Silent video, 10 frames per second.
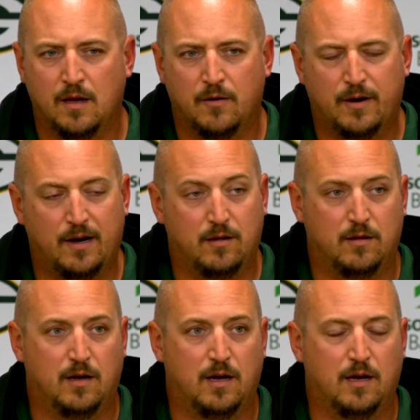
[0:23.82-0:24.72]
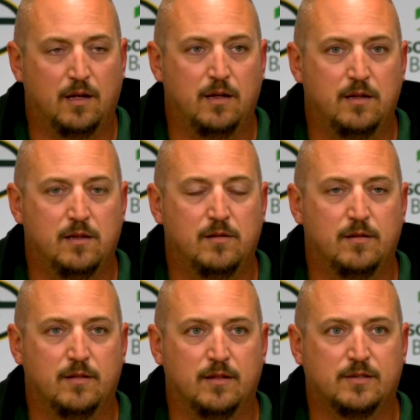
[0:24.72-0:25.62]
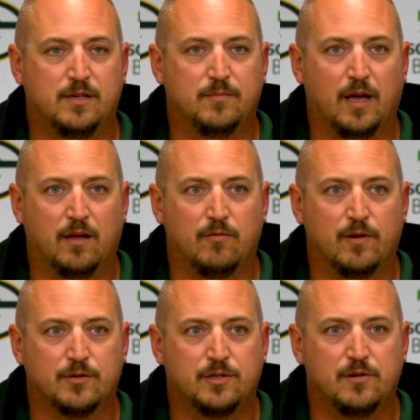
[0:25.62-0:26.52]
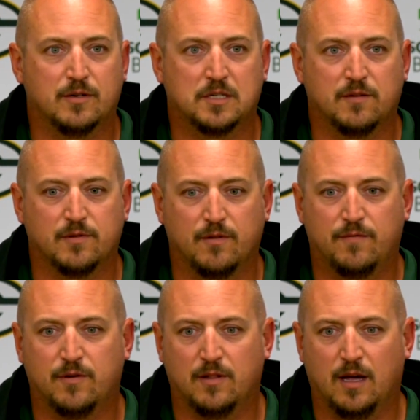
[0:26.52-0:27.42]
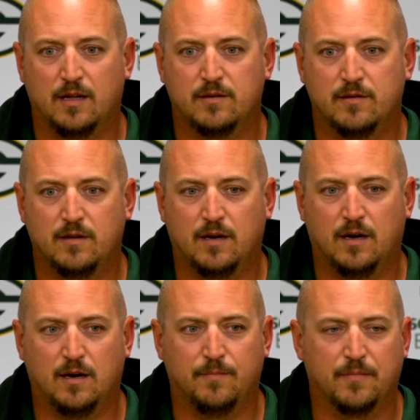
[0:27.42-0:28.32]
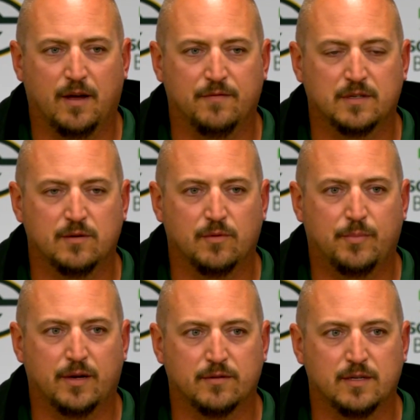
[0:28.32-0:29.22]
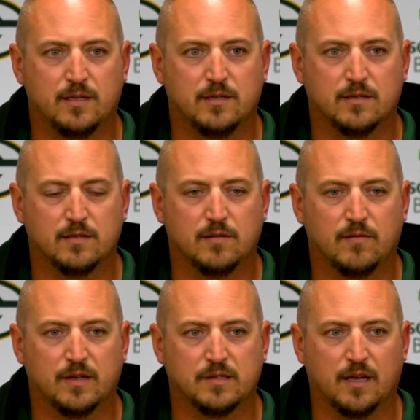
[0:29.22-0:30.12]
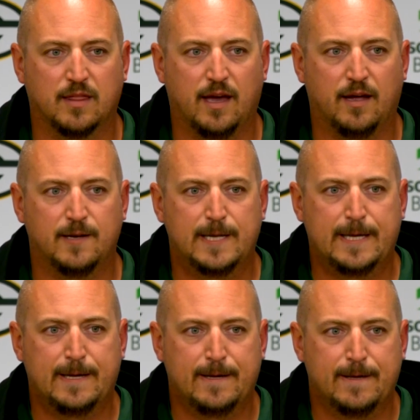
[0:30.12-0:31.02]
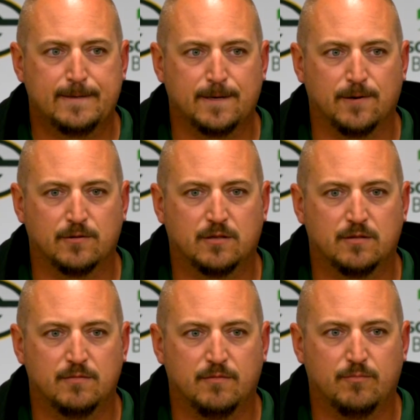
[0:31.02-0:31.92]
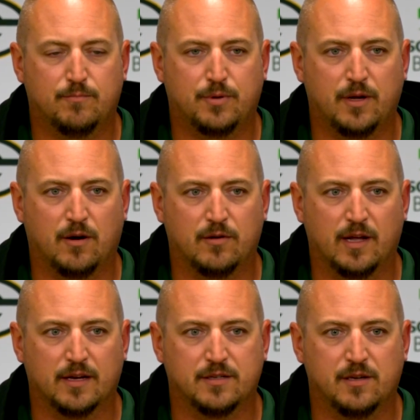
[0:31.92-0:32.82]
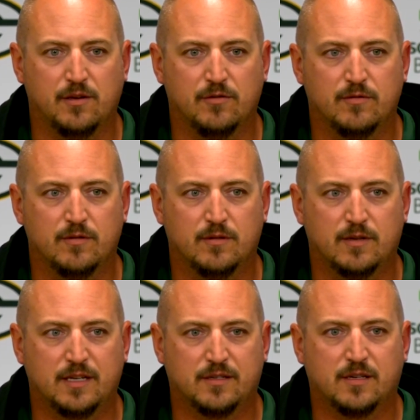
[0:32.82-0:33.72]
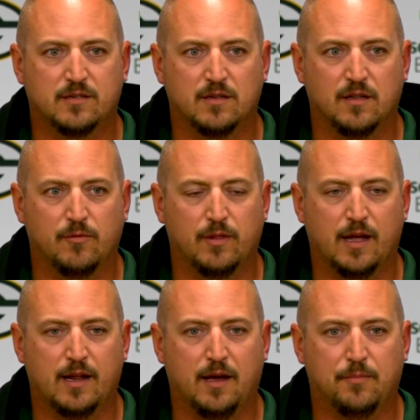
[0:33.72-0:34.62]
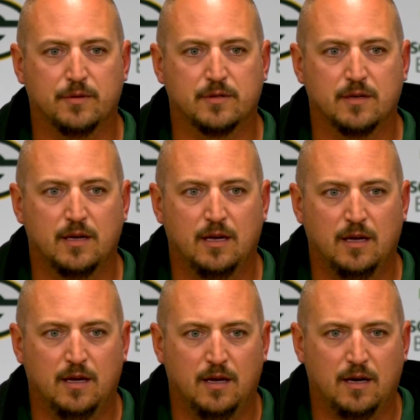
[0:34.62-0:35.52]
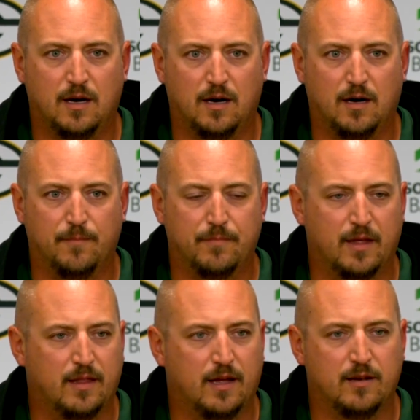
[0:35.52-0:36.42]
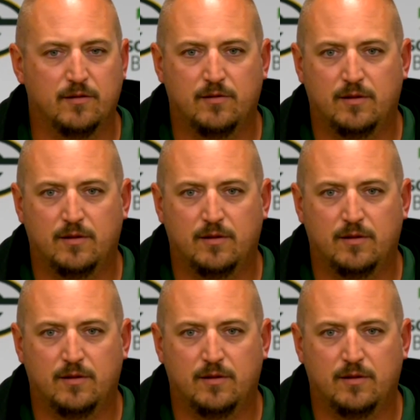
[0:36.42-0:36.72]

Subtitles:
Well, it seemed like we were shooting ourselves in the foot a lot, obviously with penalties and things like that. So it's pretty hard to execute consistently when that happens. And then